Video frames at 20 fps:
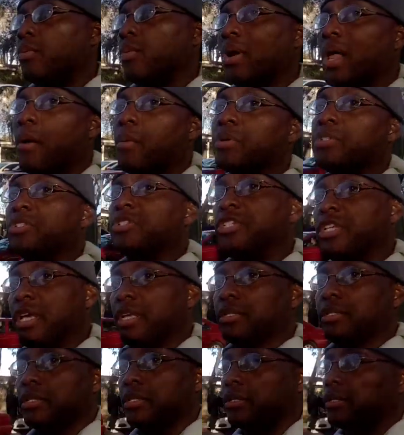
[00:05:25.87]
what I would
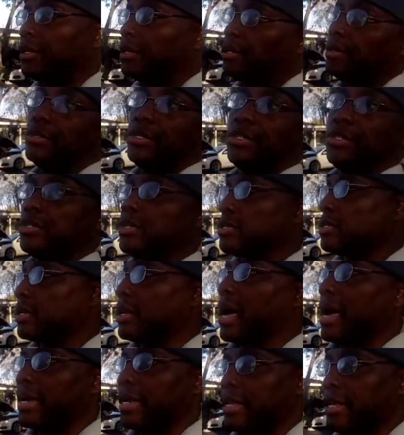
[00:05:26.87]
suggest, you know, this is just an
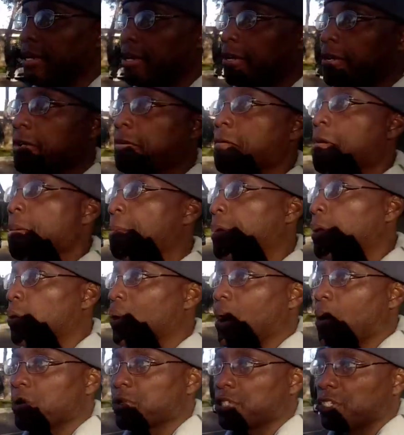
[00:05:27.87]
idea, but what
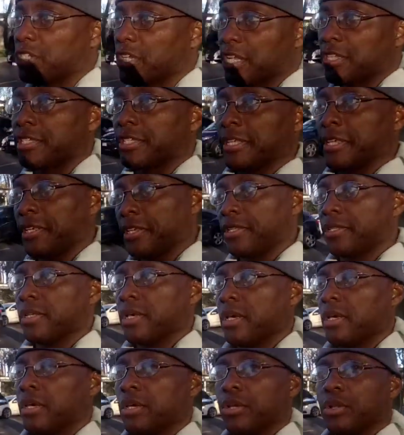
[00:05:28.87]
I would suggest is,
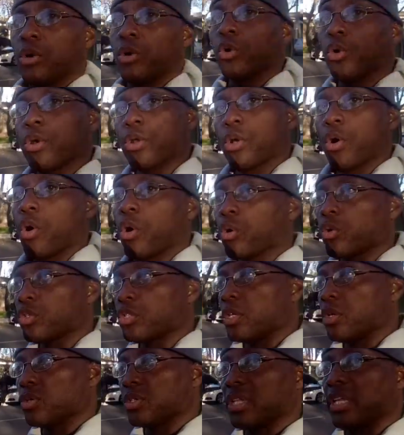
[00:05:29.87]
you know, learning all those
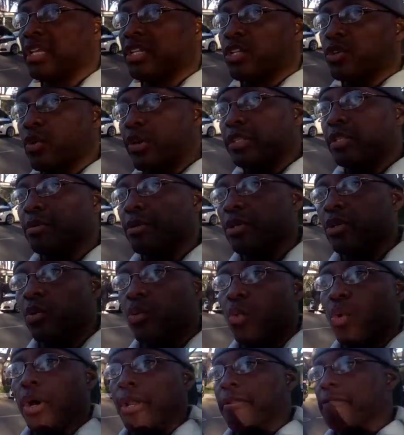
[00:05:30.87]
skills and integrate them into
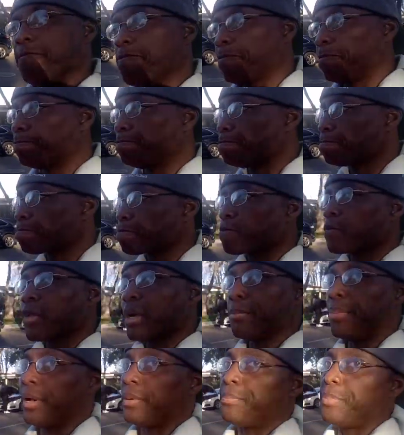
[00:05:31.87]
one.
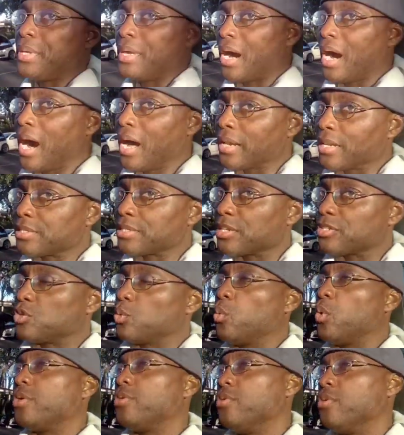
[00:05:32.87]
But be honest as to
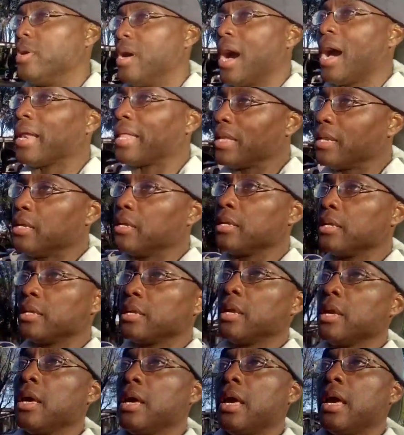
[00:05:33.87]
where you got it
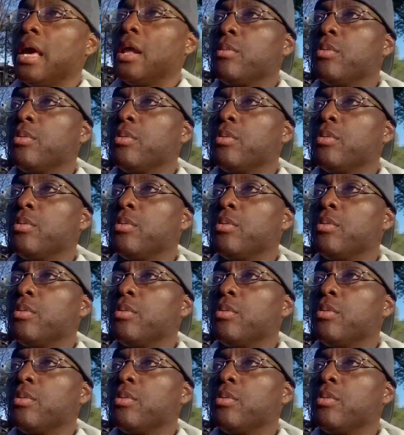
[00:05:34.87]
and